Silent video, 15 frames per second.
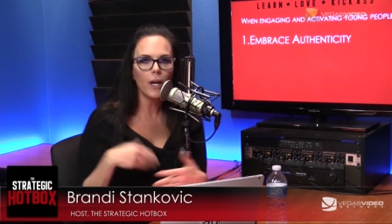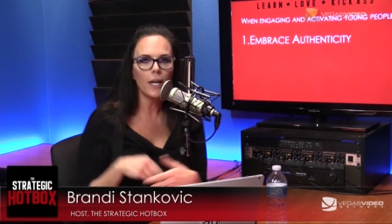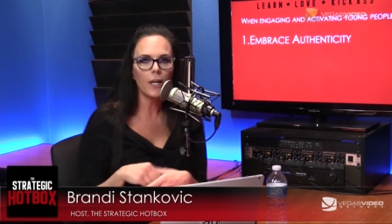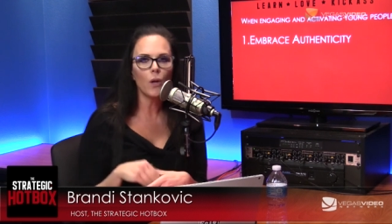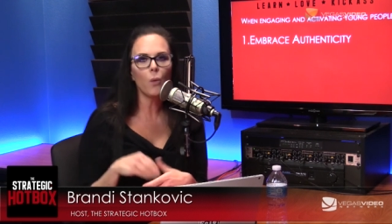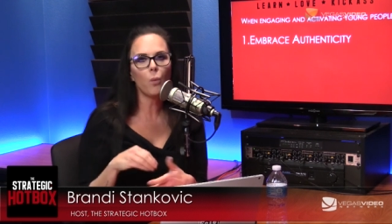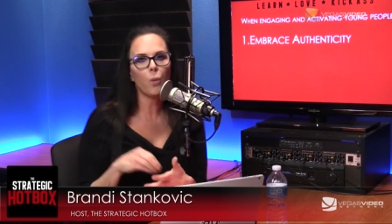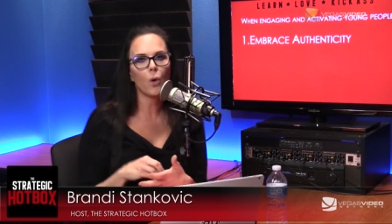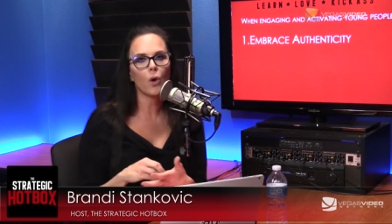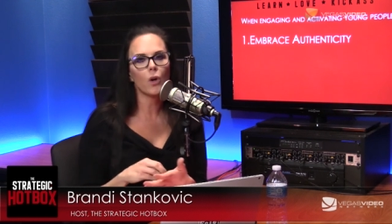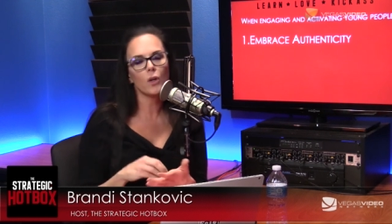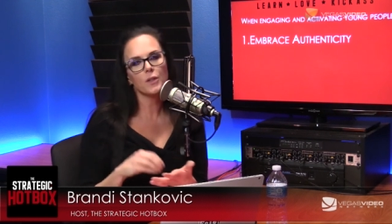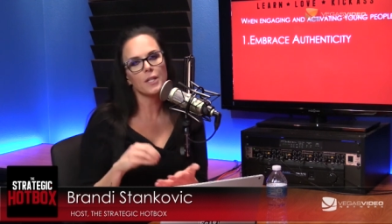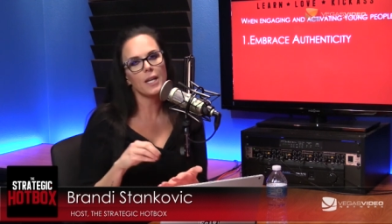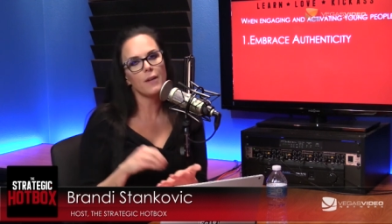in a
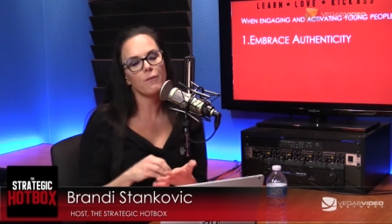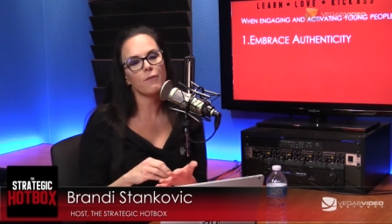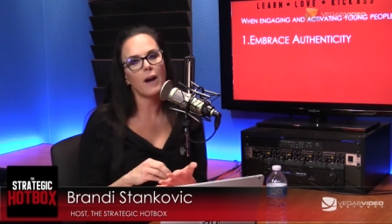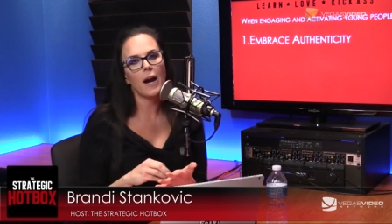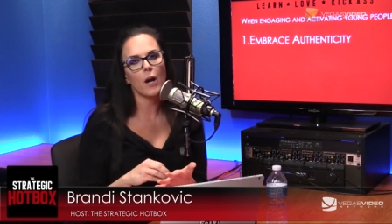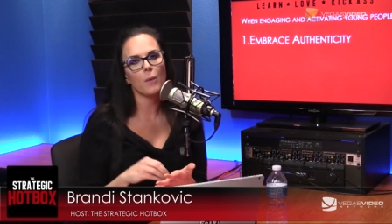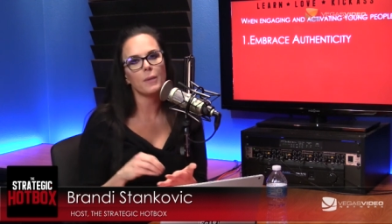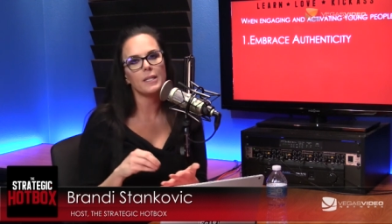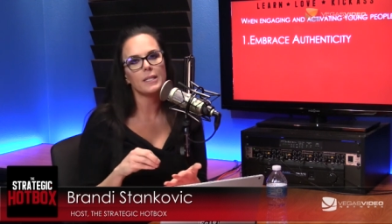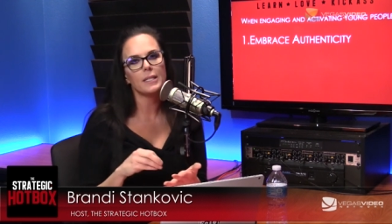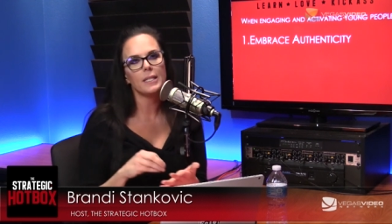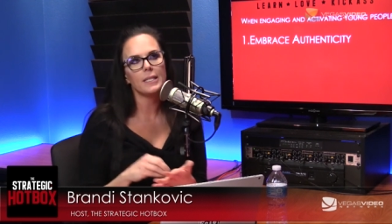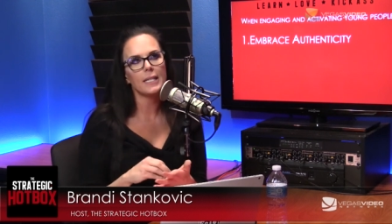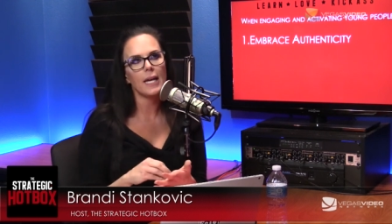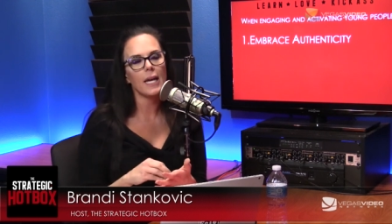world and environment
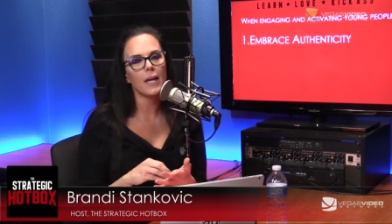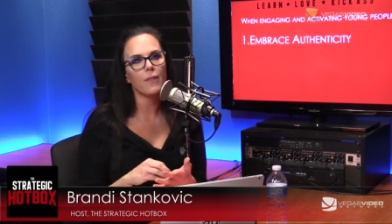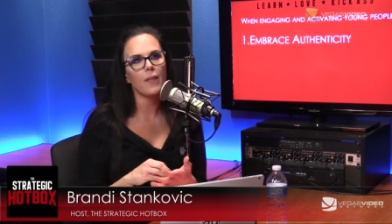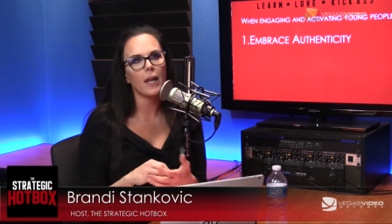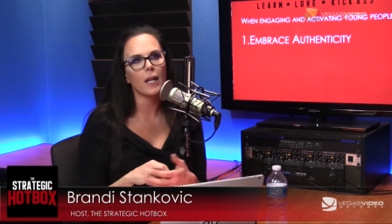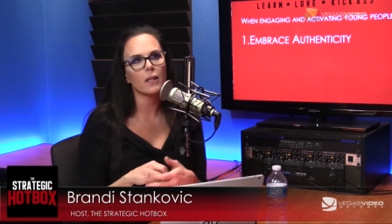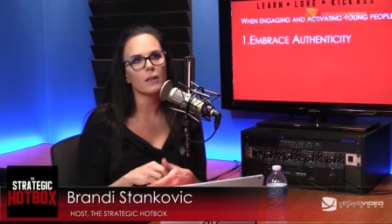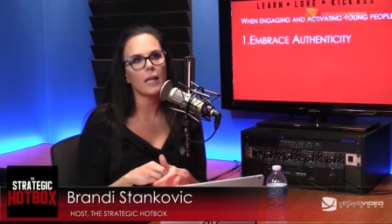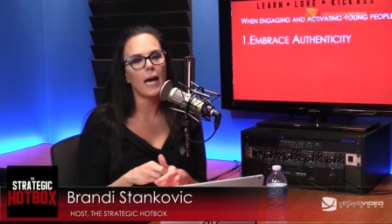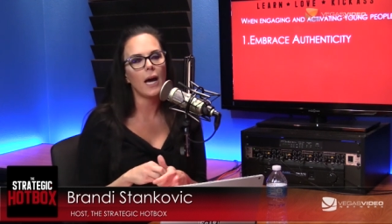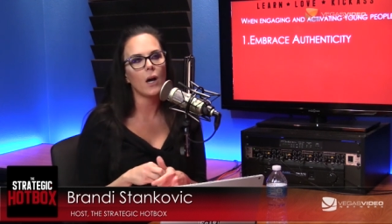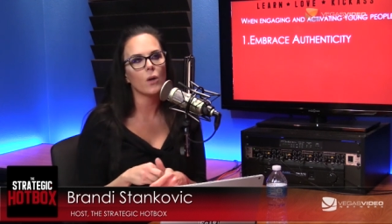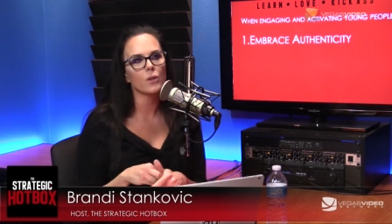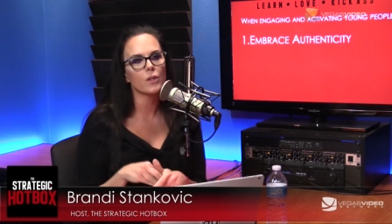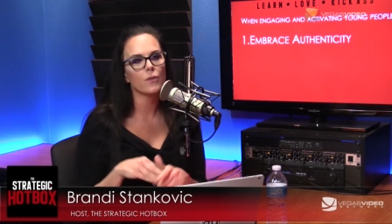today that
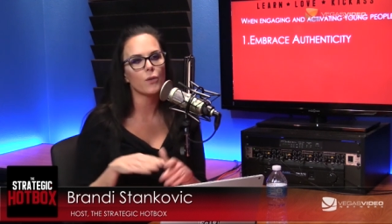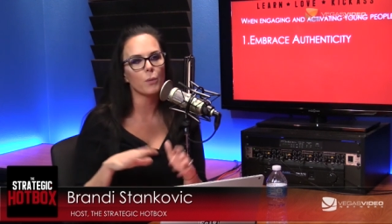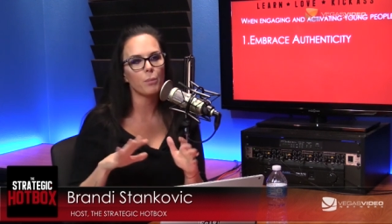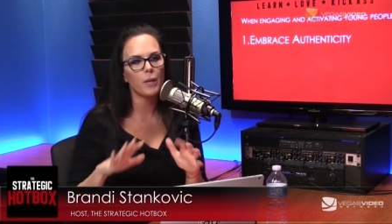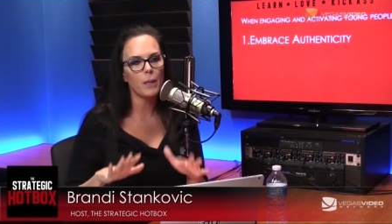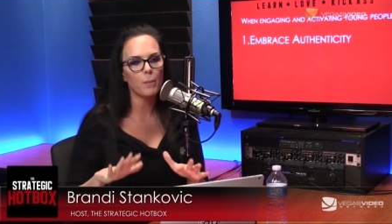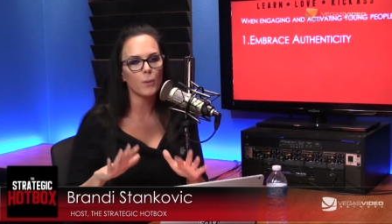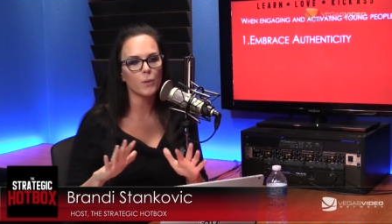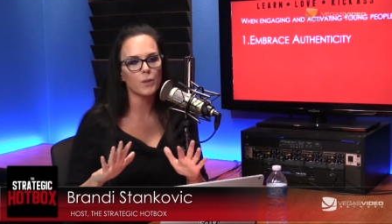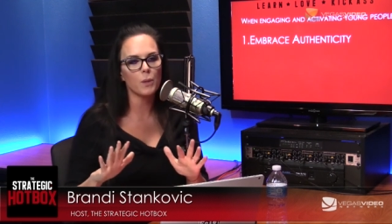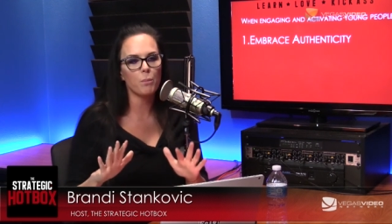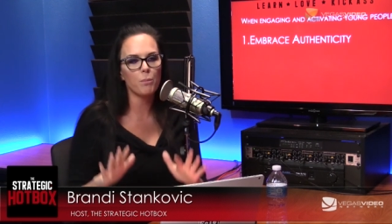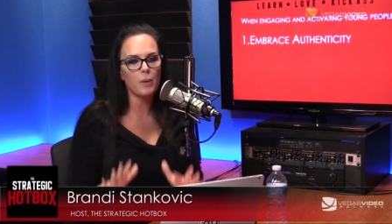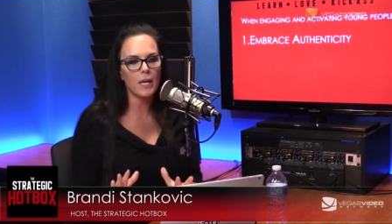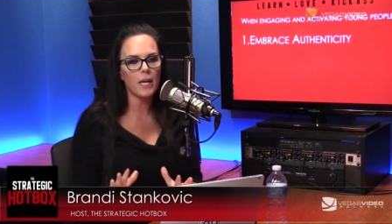allows for people to
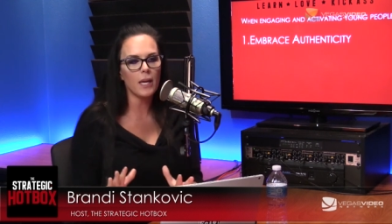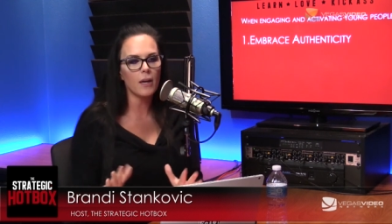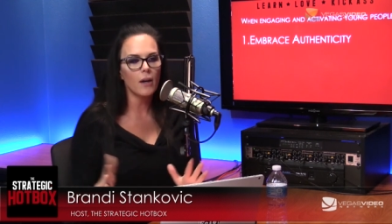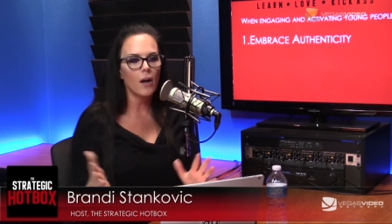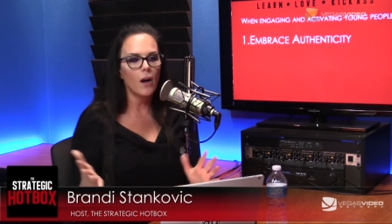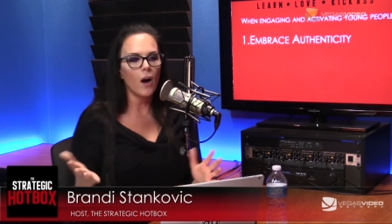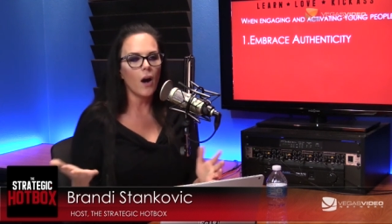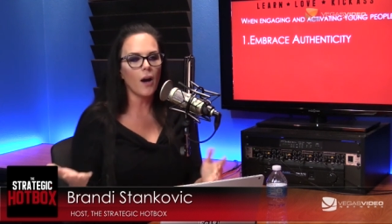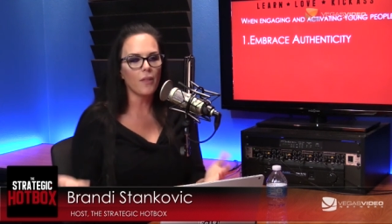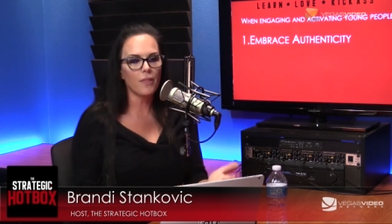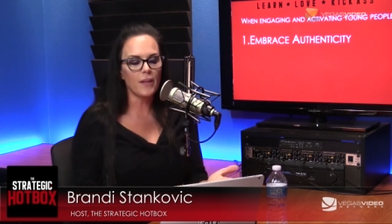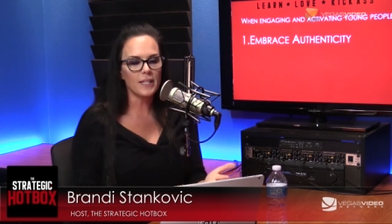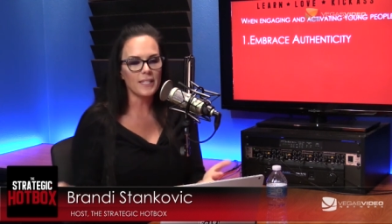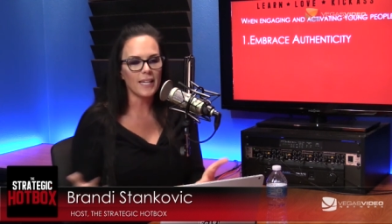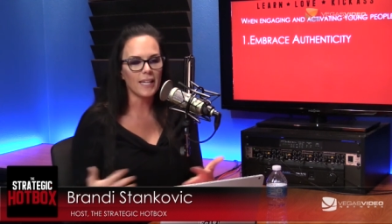be
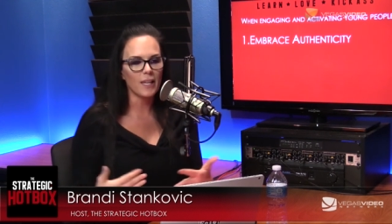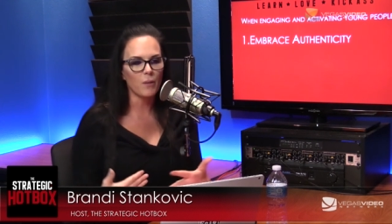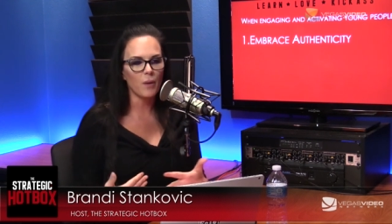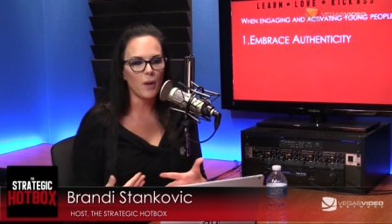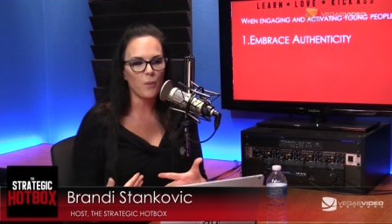authentic and,